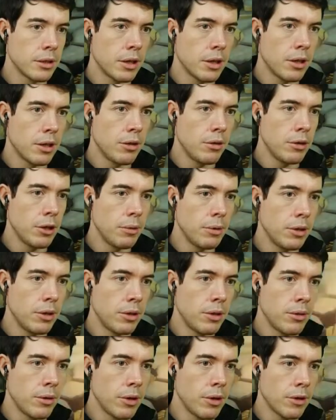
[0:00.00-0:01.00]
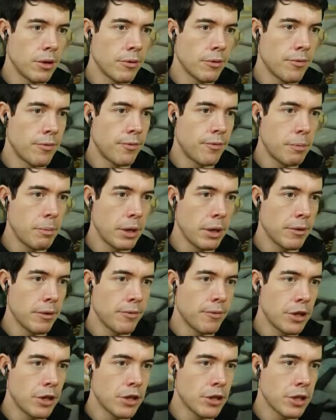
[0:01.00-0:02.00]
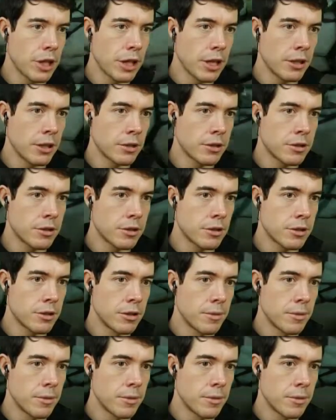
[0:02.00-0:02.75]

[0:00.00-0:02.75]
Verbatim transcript: Oh, you annoying flipping fish things.